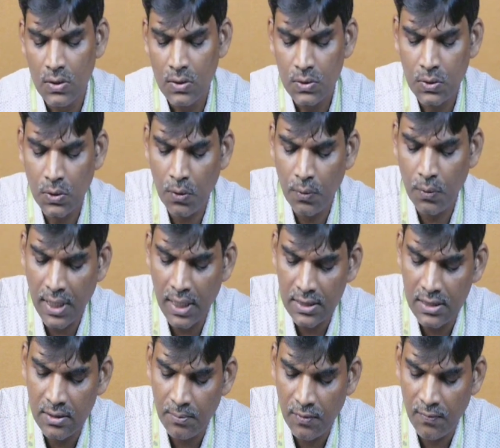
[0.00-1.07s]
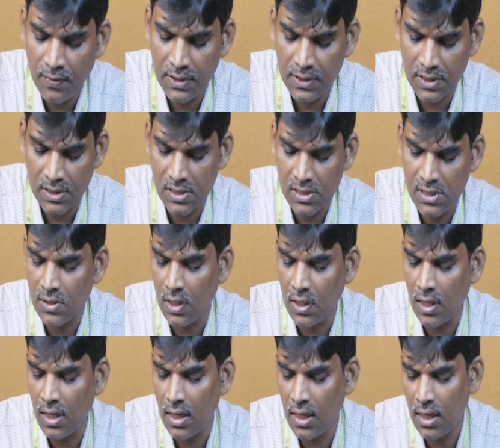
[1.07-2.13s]
So you can simplify this.
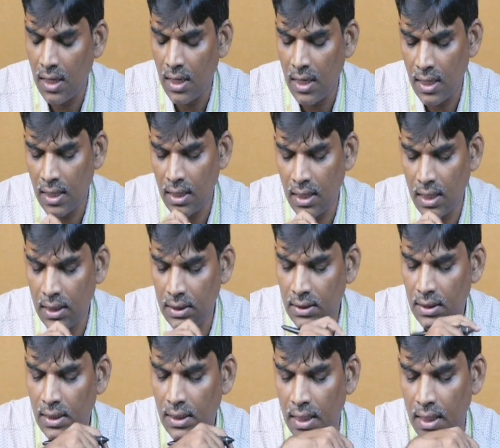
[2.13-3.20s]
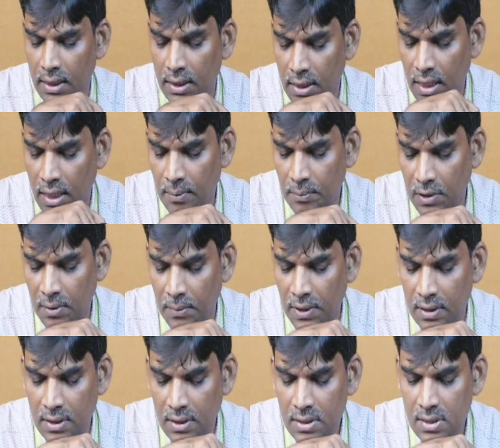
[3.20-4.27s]
I think ID lambda
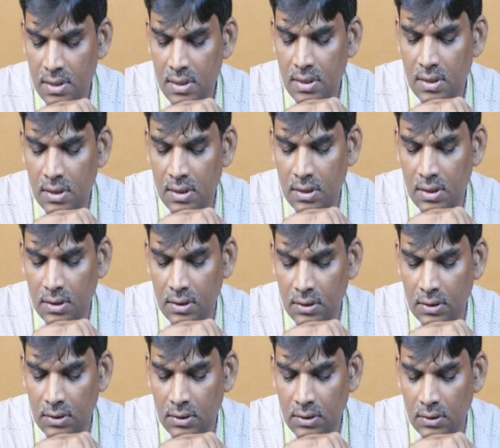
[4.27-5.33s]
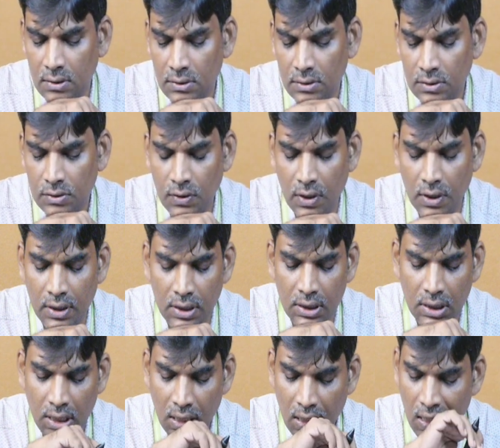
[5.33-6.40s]
minus,
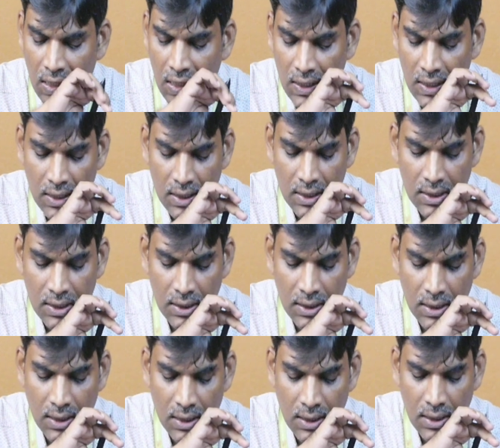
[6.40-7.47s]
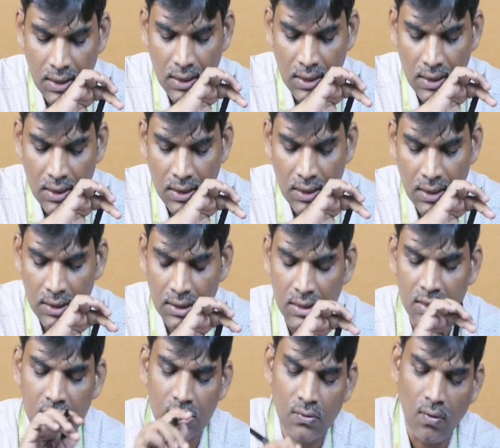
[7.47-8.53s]
sorry, yeah,
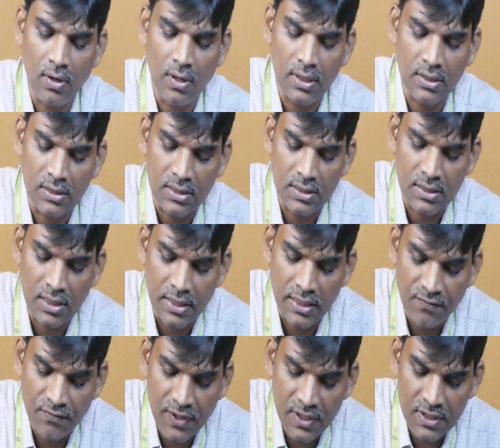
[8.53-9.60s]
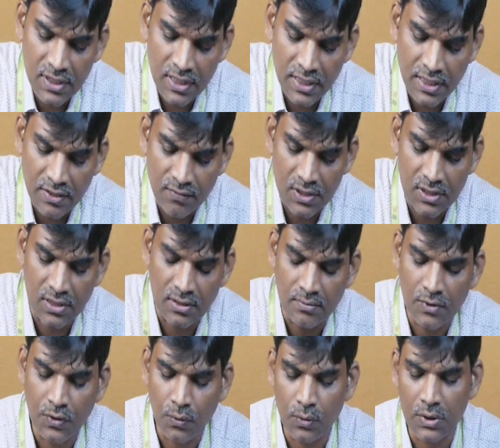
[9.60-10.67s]
this is called as, it is a differential equation.
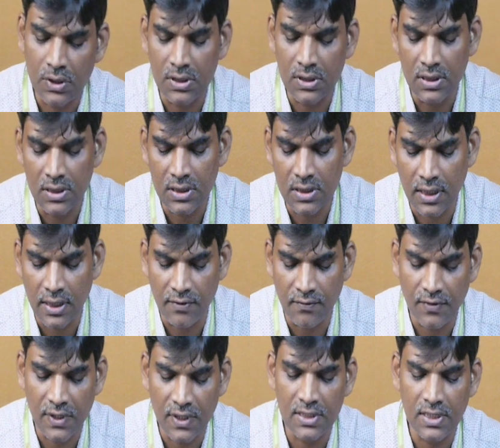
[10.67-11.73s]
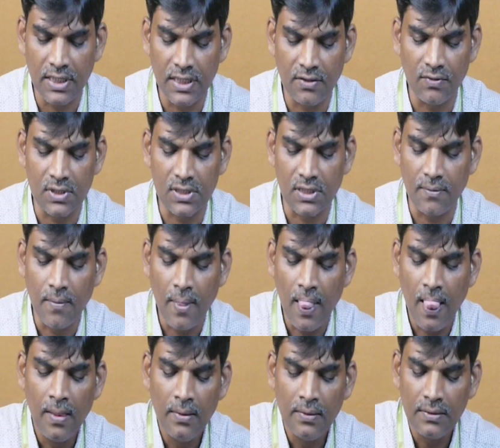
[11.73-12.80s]
You know this is the differential equation,
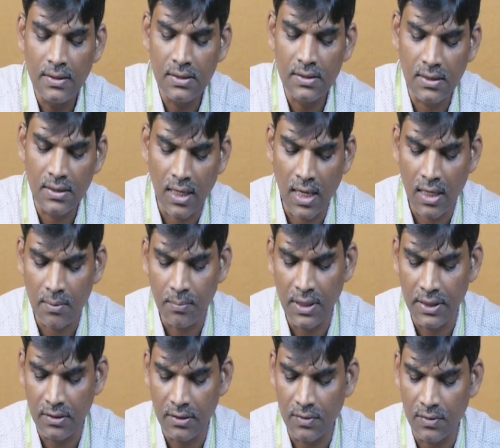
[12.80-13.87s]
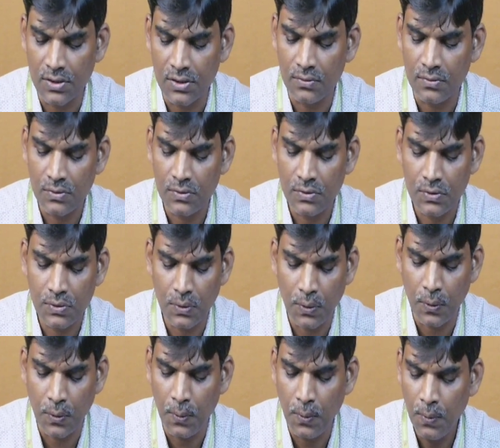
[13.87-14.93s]
this is the normal equation.
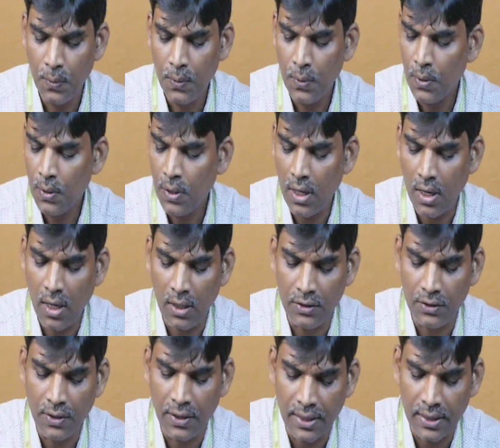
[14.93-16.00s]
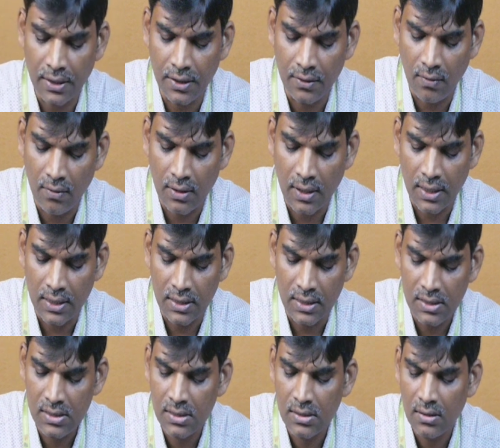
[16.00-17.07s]
So I directly not write
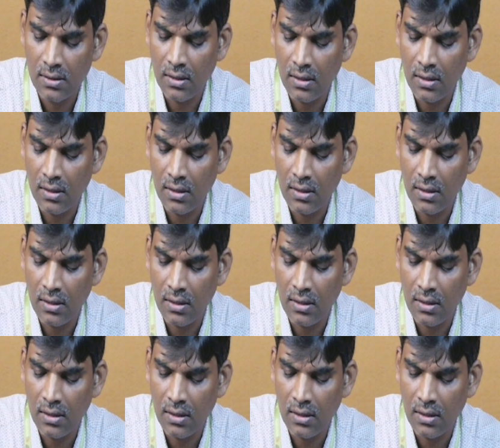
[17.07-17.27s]
this.